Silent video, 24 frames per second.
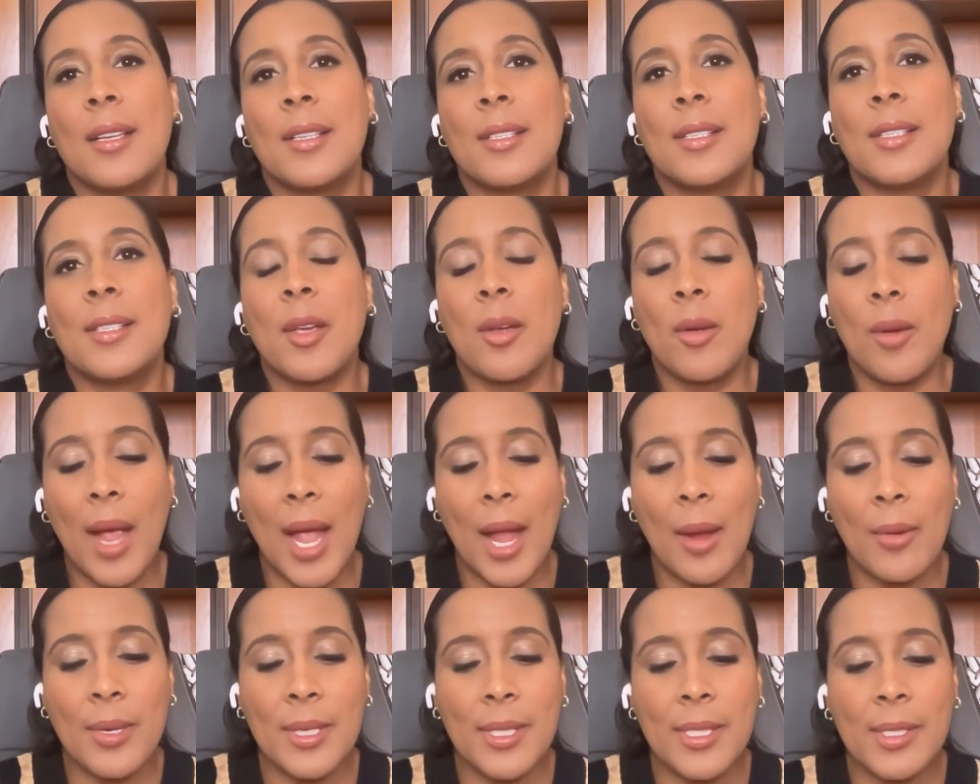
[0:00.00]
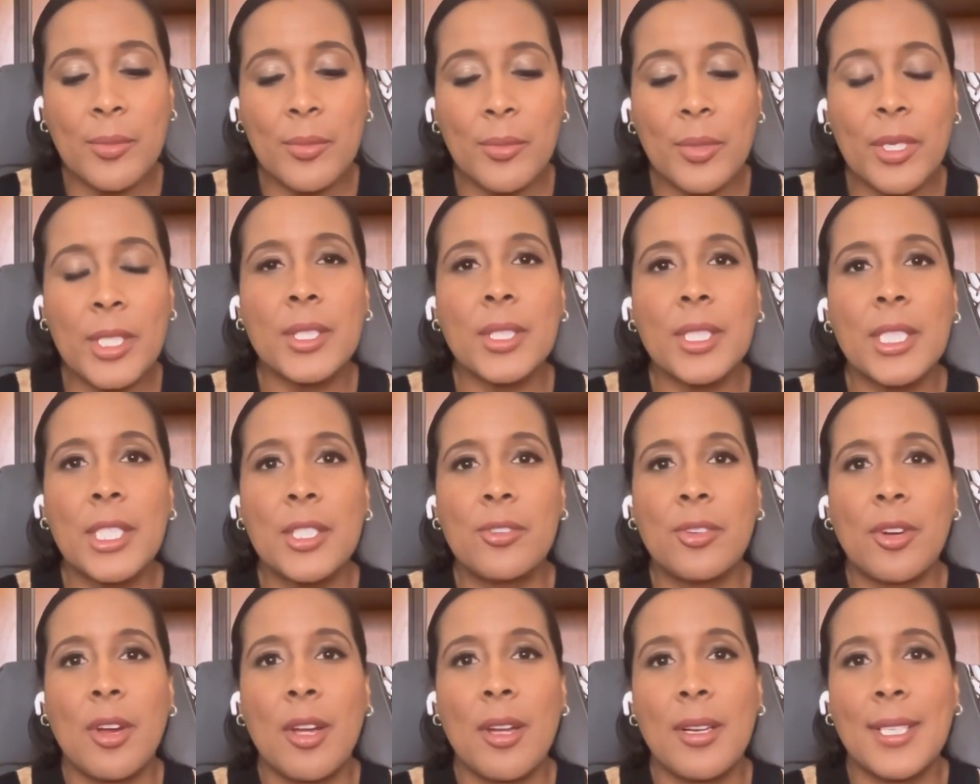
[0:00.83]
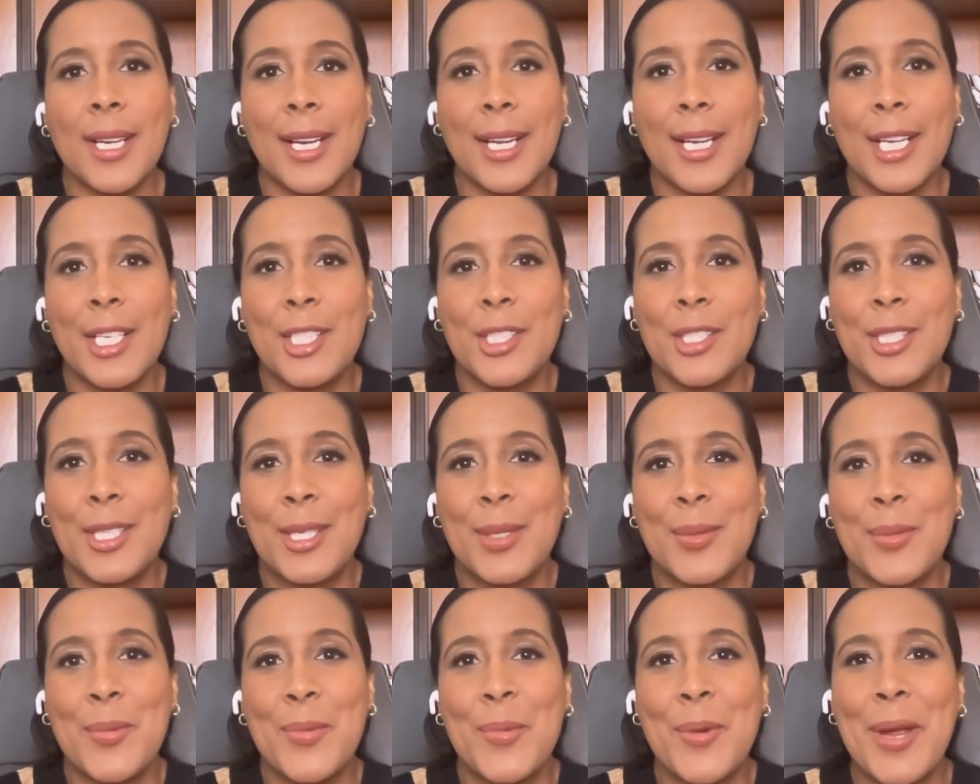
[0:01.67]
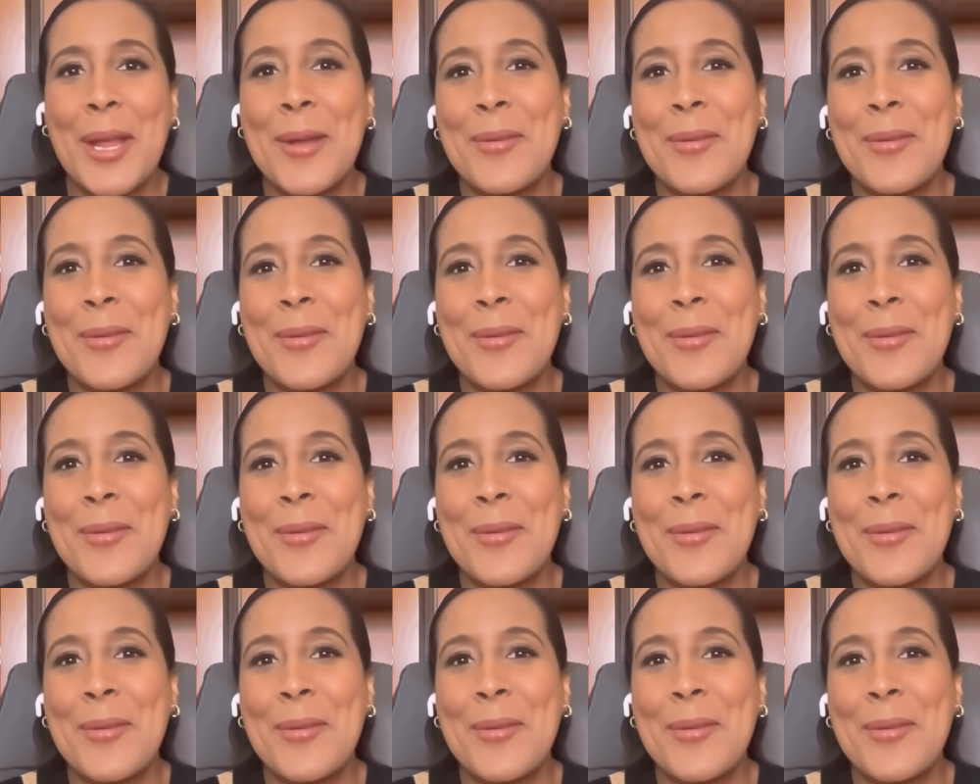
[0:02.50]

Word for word: so I was originally drawn to ADHD way,